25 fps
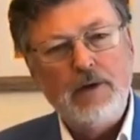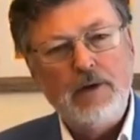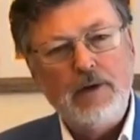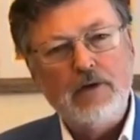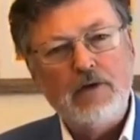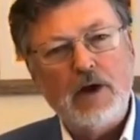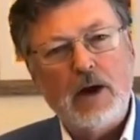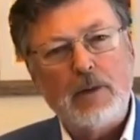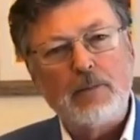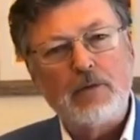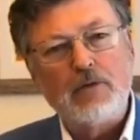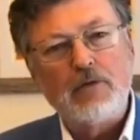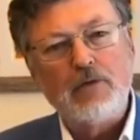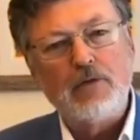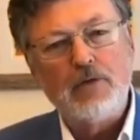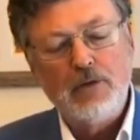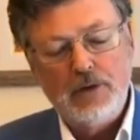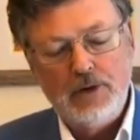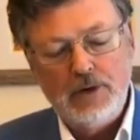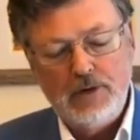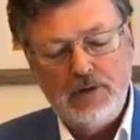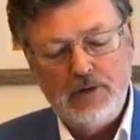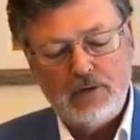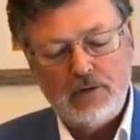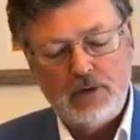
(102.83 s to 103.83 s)
These
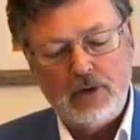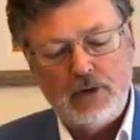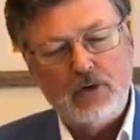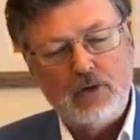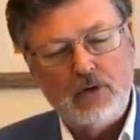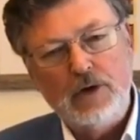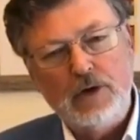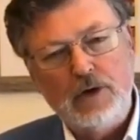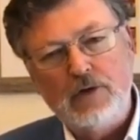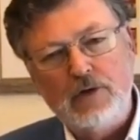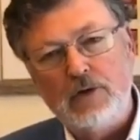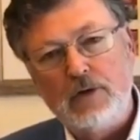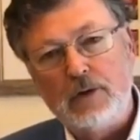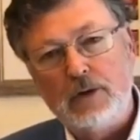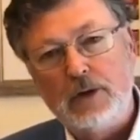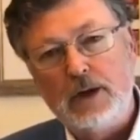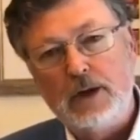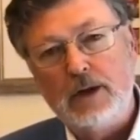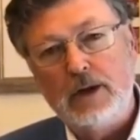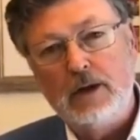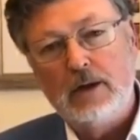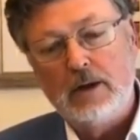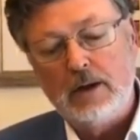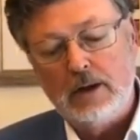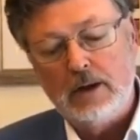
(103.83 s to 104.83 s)
opportunities are
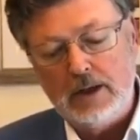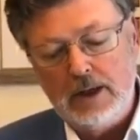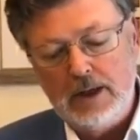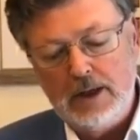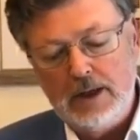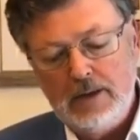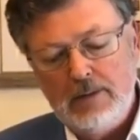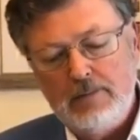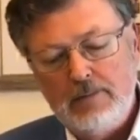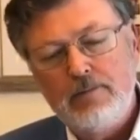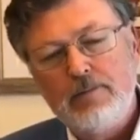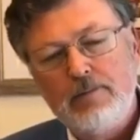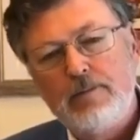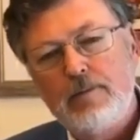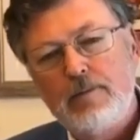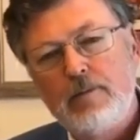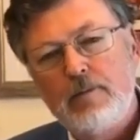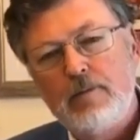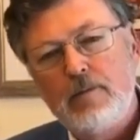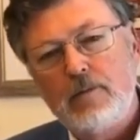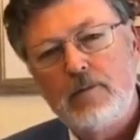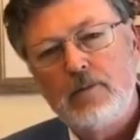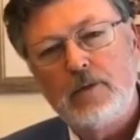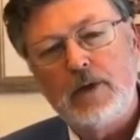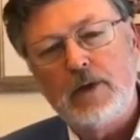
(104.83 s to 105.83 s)
increasingly clean,
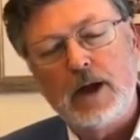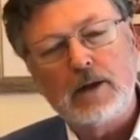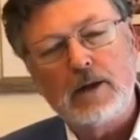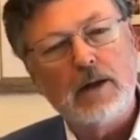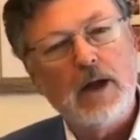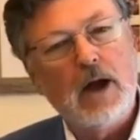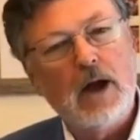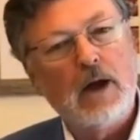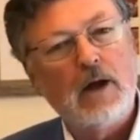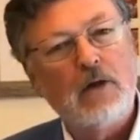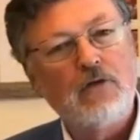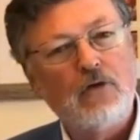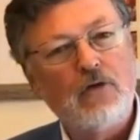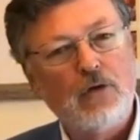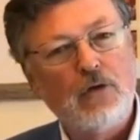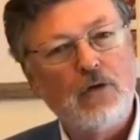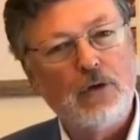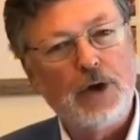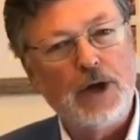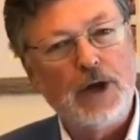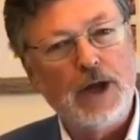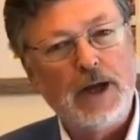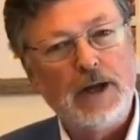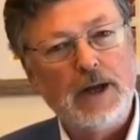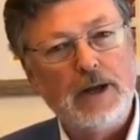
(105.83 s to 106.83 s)

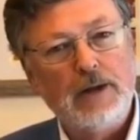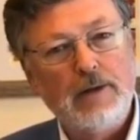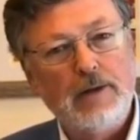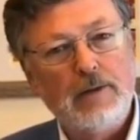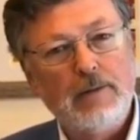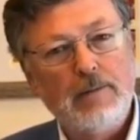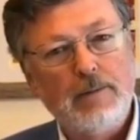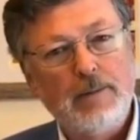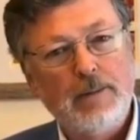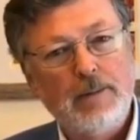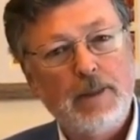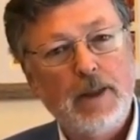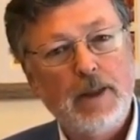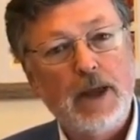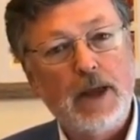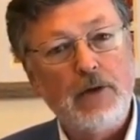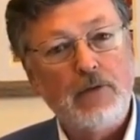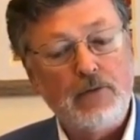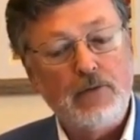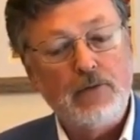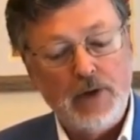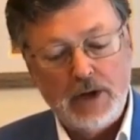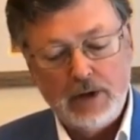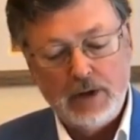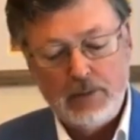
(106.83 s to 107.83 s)
technology-oriented,
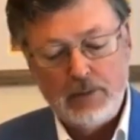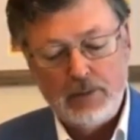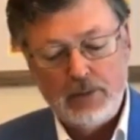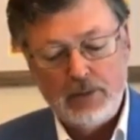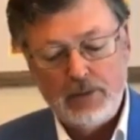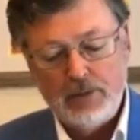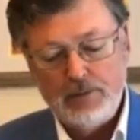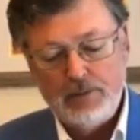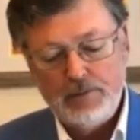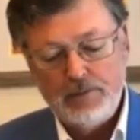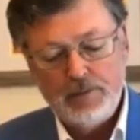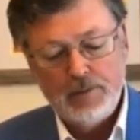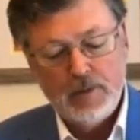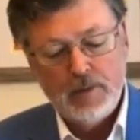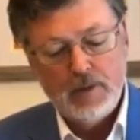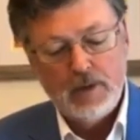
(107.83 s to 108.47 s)
and available.